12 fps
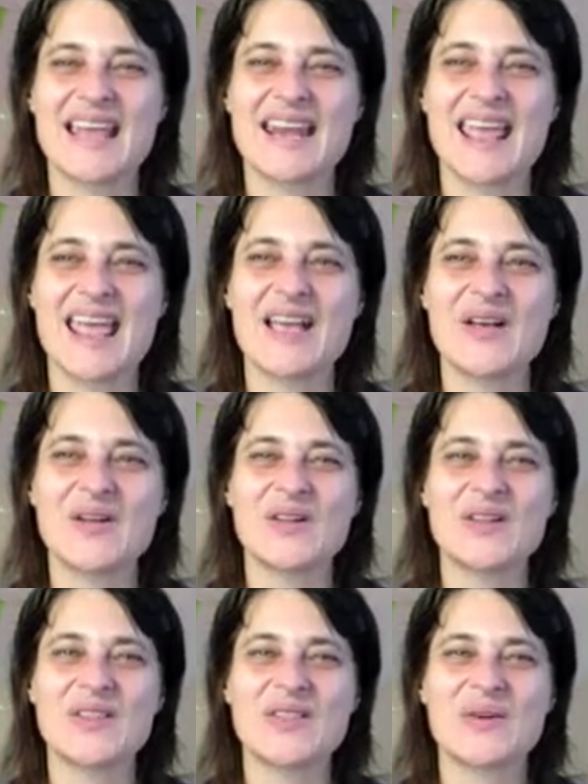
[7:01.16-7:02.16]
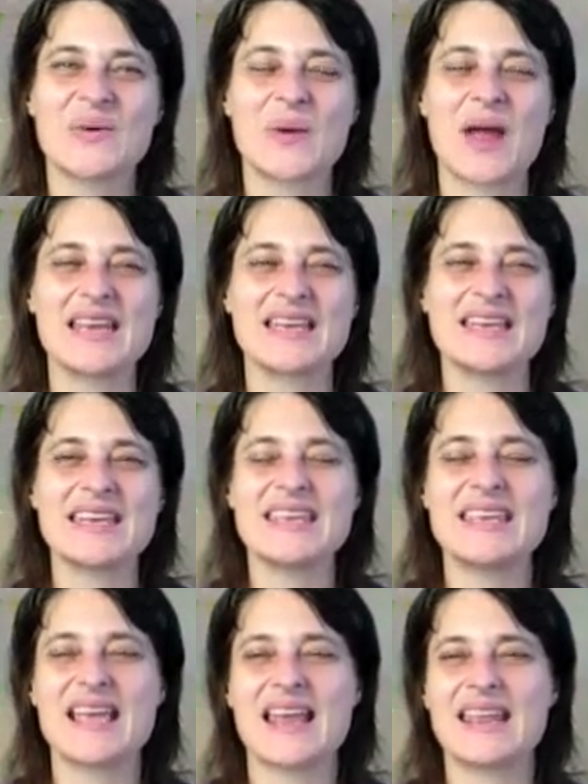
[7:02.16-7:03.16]
and ankle, the right
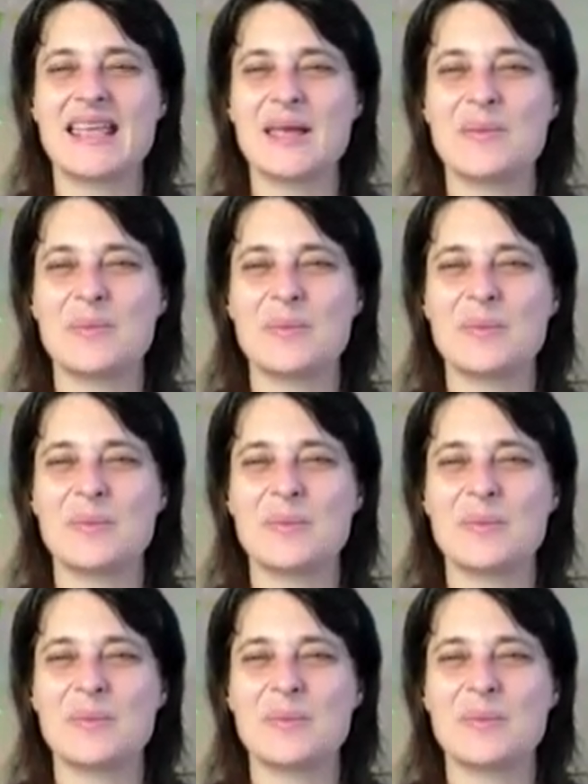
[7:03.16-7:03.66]
knee and hip.